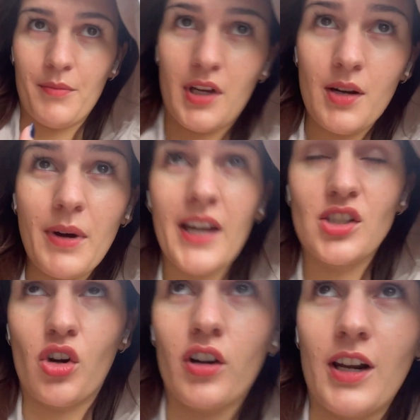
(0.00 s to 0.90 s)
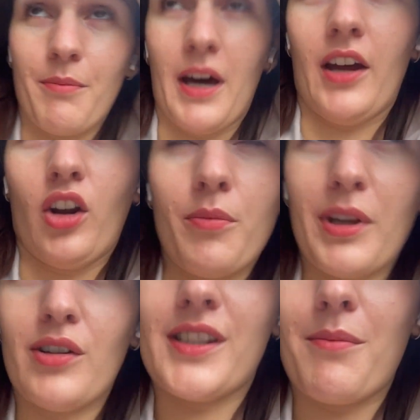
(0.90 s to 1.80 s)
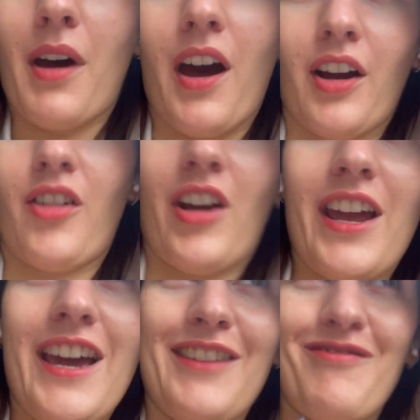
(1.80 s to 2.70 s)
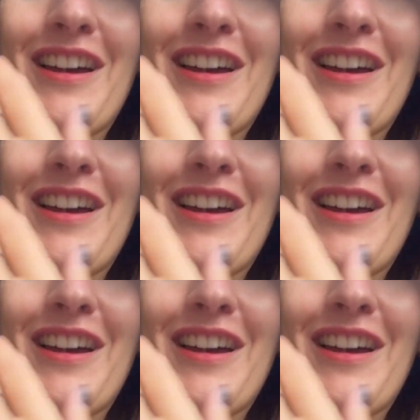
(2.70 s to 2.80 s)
I'm gonna buy a chocolate bar, not because I'm hungry, and